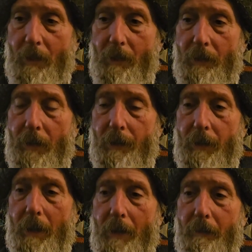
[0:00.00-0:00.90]
It's called The
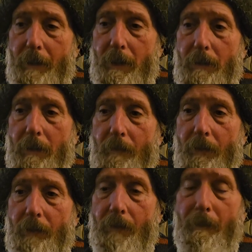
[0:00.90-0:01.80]
Cosmic
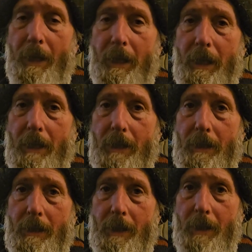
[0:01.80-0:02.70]
Universe from My
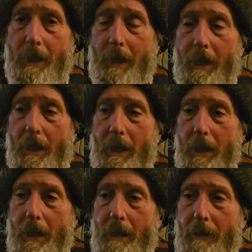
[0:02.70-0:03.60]
Kitchen,
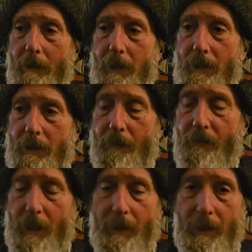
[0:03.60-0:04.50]
which is a
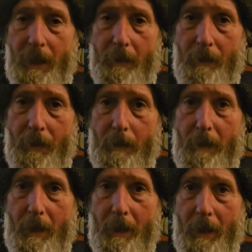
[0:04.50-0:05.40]
fiction I wrote
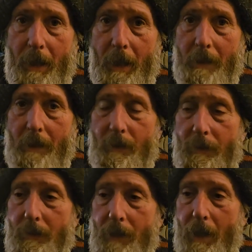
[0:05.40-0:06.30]
about a guy
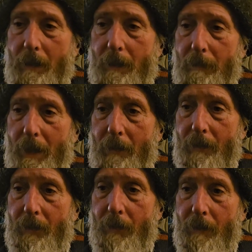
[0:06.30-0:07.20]
that's talked to by a
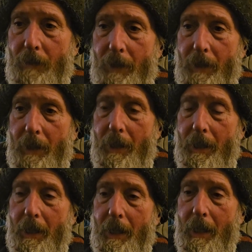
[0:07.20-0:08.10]
stove,
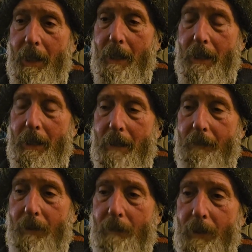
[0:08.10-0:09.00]
and
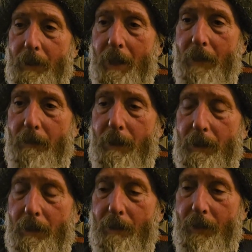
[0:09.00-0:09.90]
from the cosmic
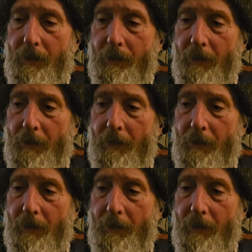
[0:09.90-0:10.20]
universe.